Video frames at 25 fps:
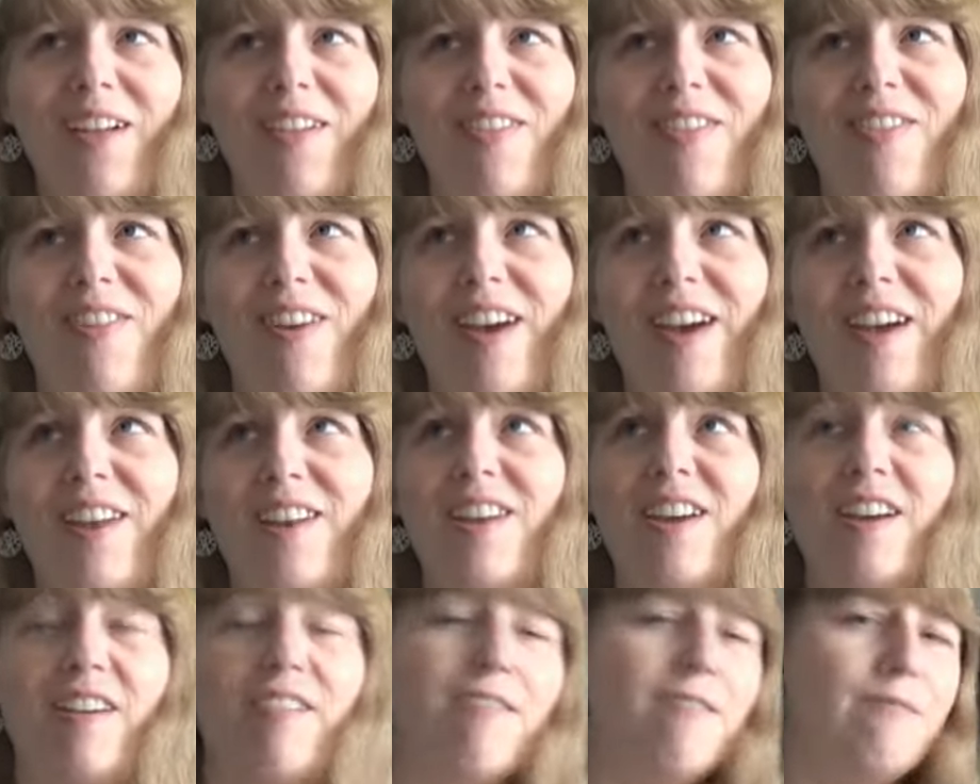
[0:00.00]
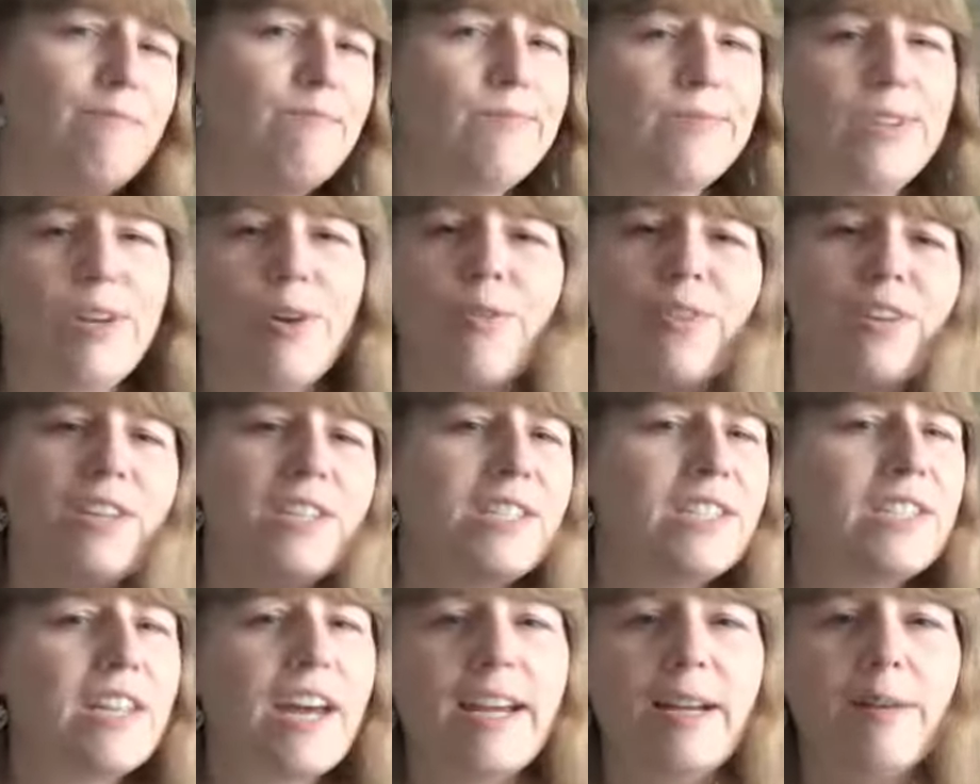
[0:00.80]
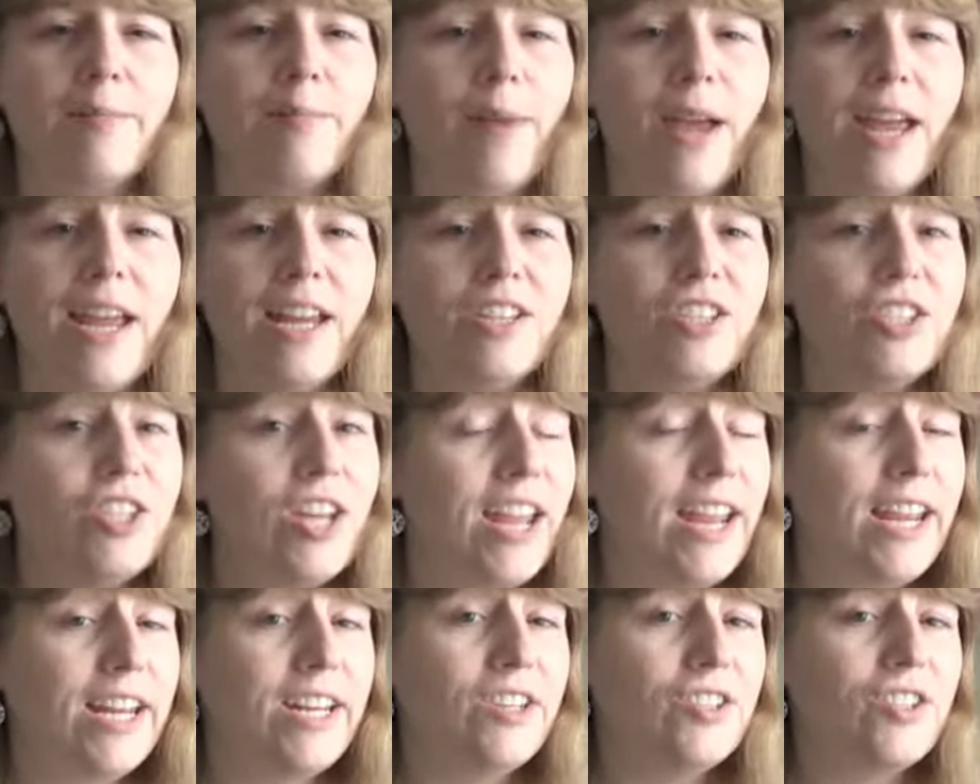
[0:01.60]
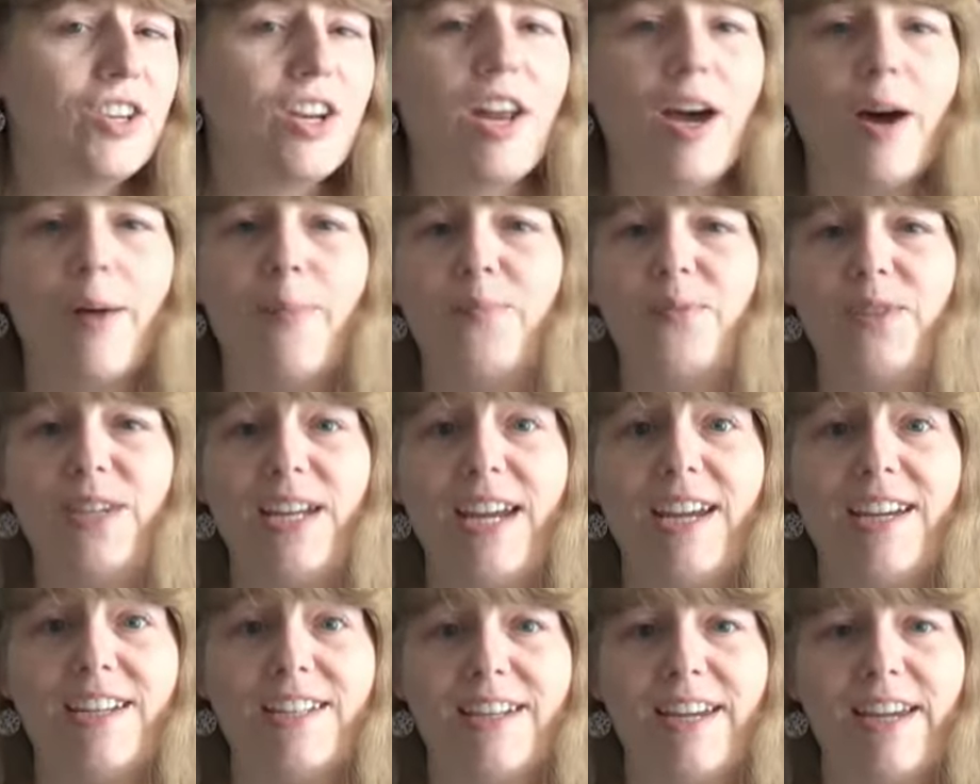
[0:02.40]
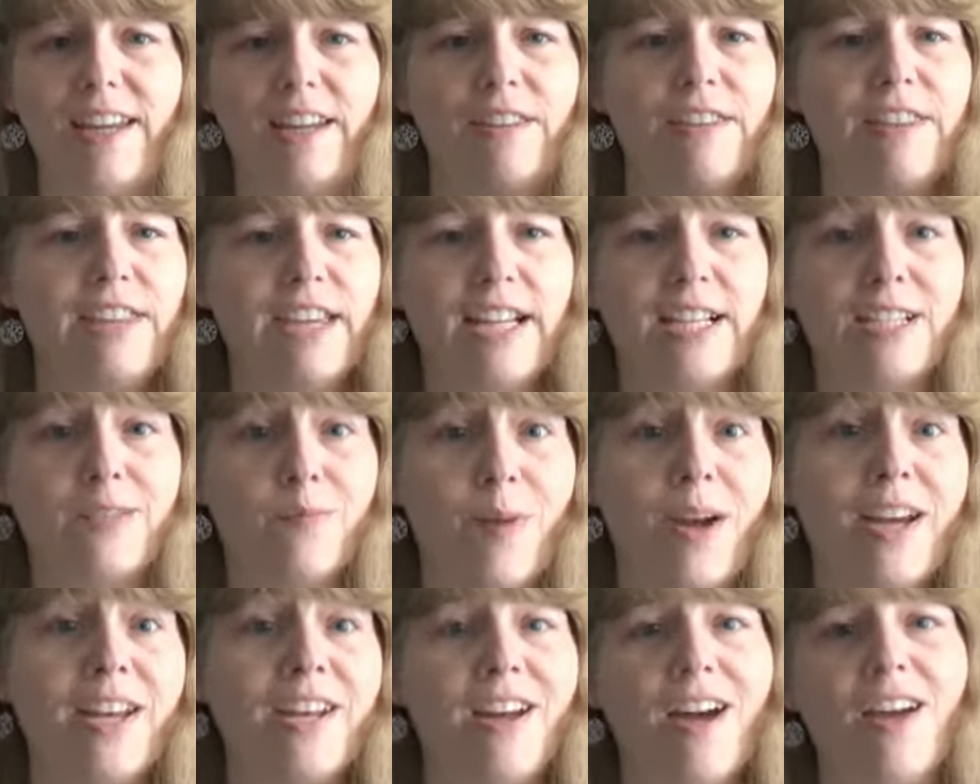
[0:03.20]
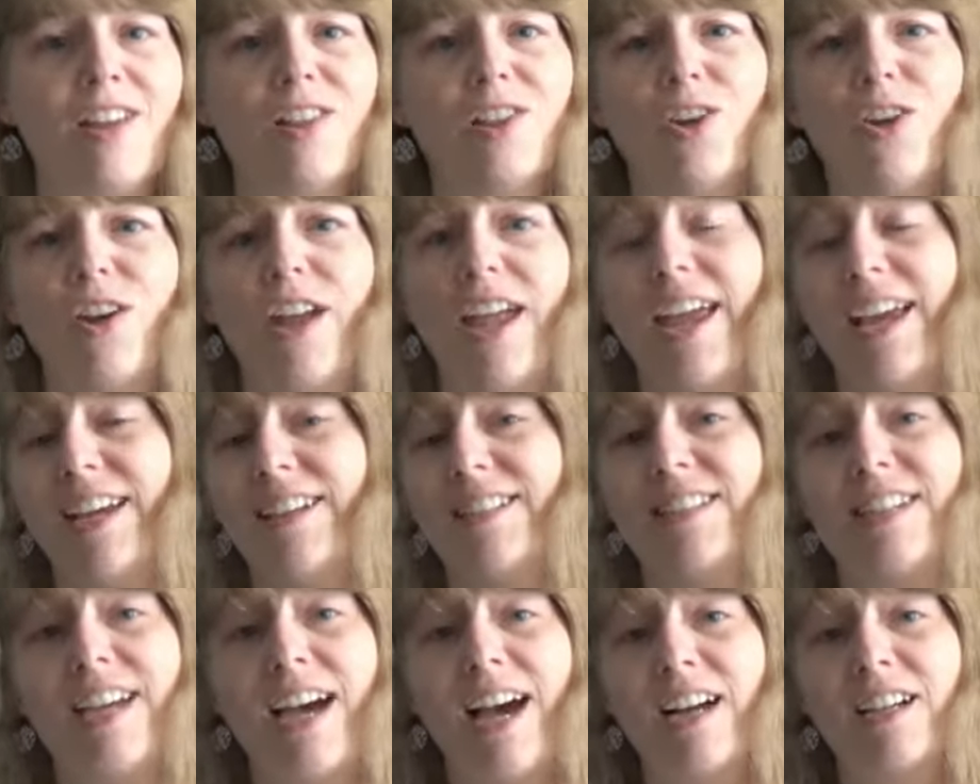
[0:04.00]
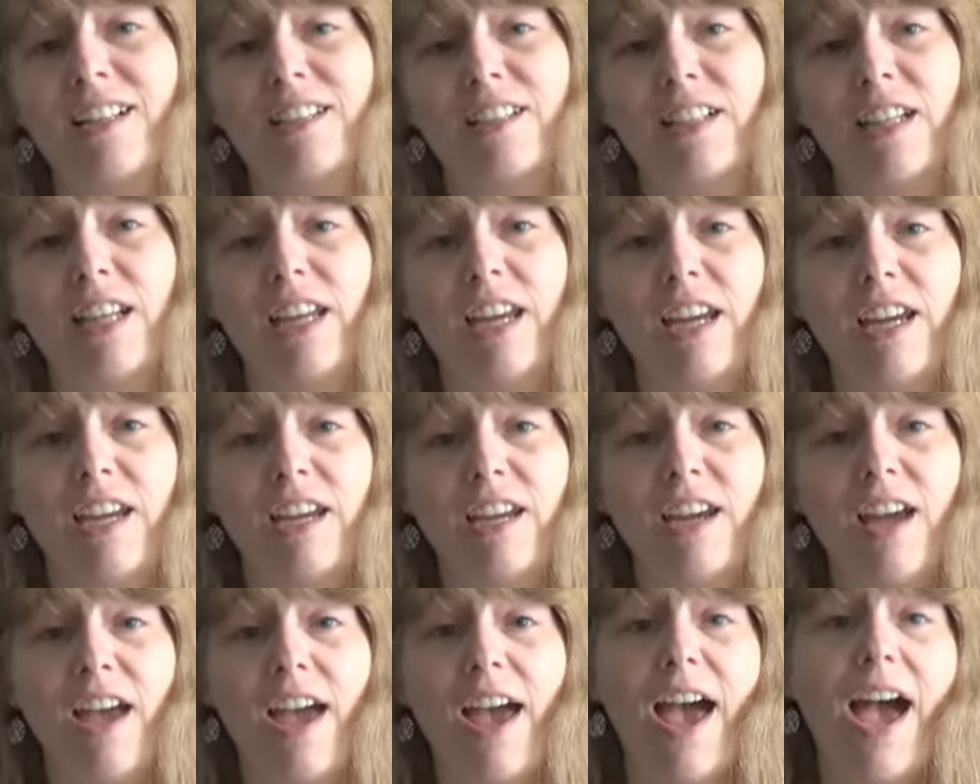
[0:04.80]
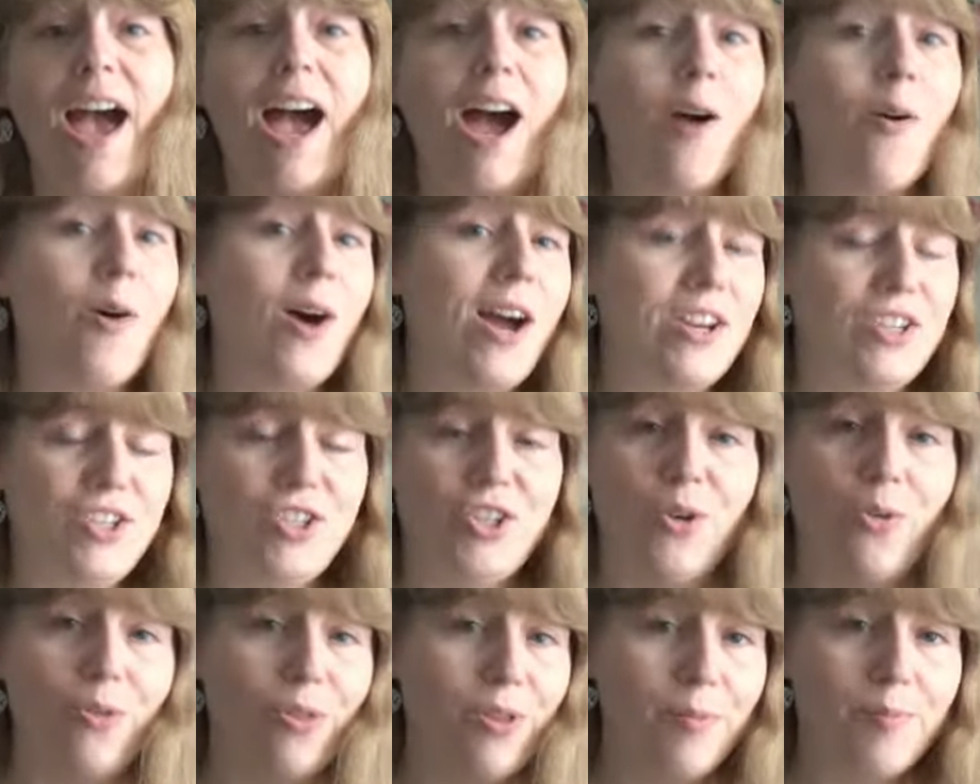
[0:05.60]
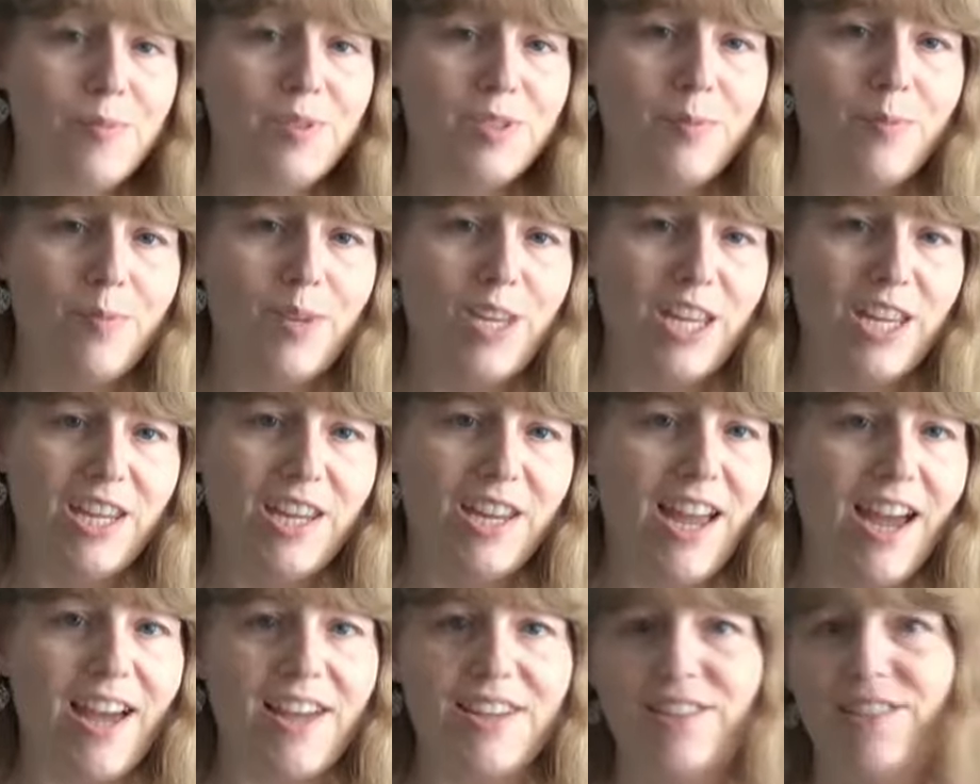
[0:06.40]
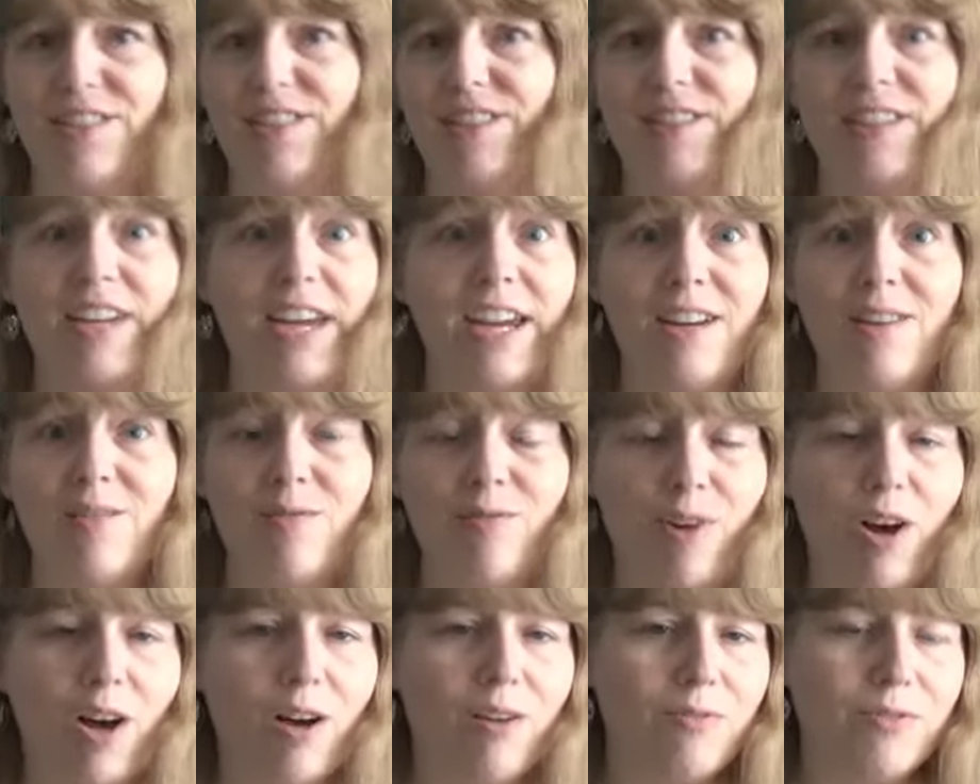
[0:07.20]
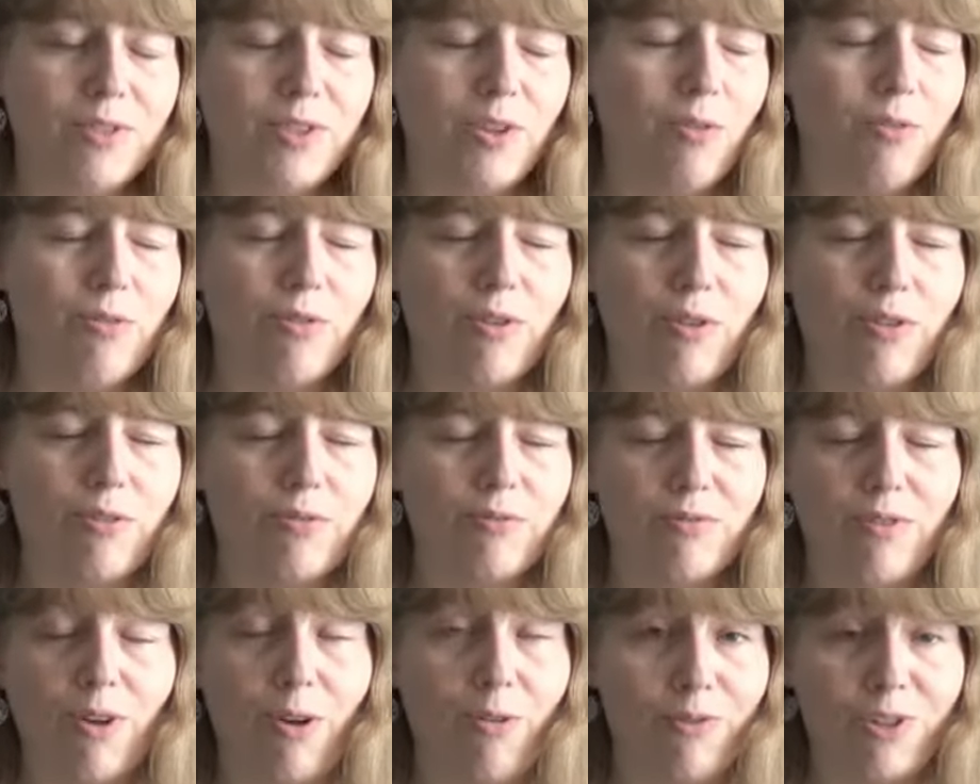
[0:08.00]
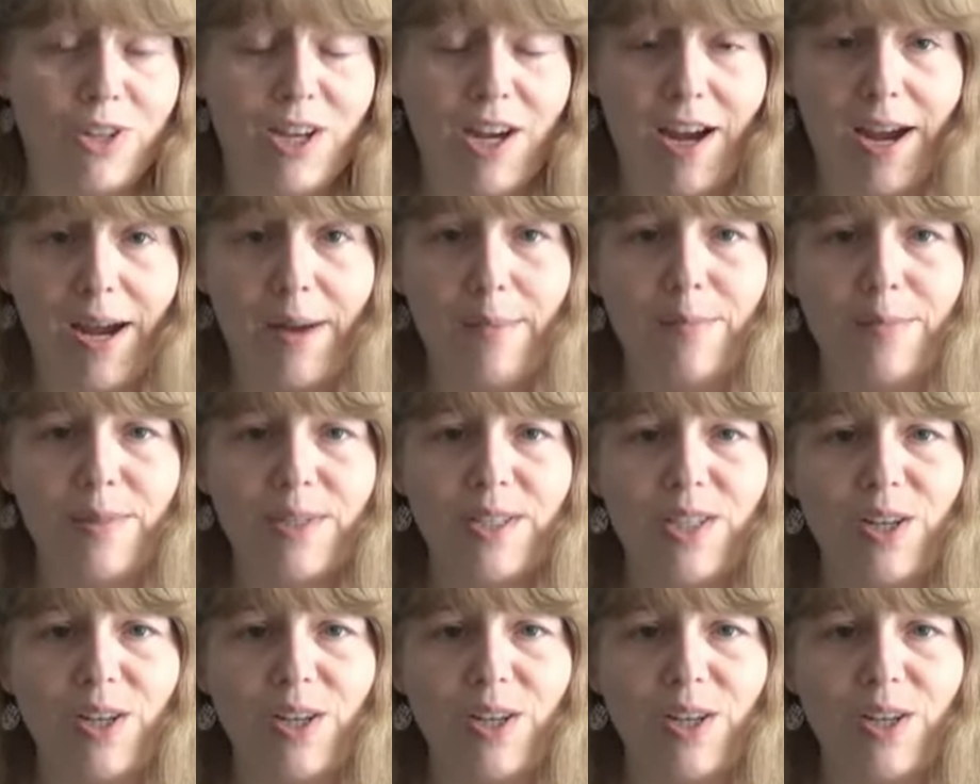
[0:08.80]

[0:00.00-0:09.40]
then you know this site may change and update, and things might not look exactly how I show them to be as the site evolves over over time.